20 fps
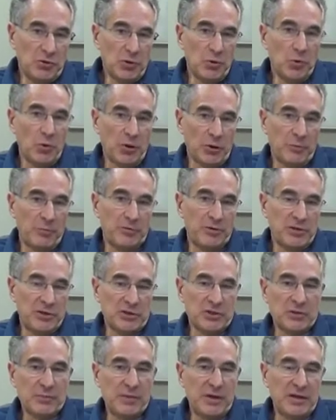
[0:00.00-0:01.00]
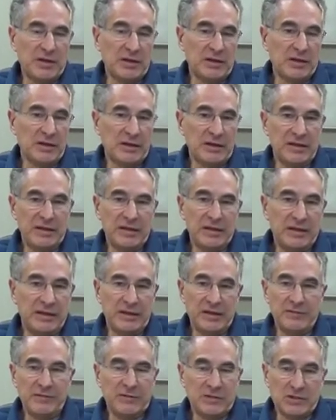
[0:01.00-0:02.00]
do want to participate in
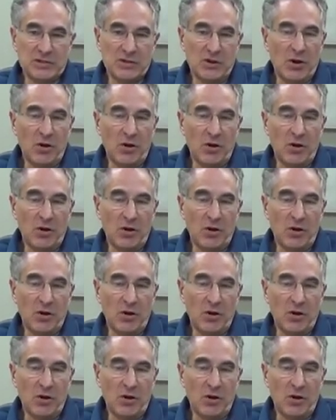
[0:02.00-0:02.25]
LinkedIn if it's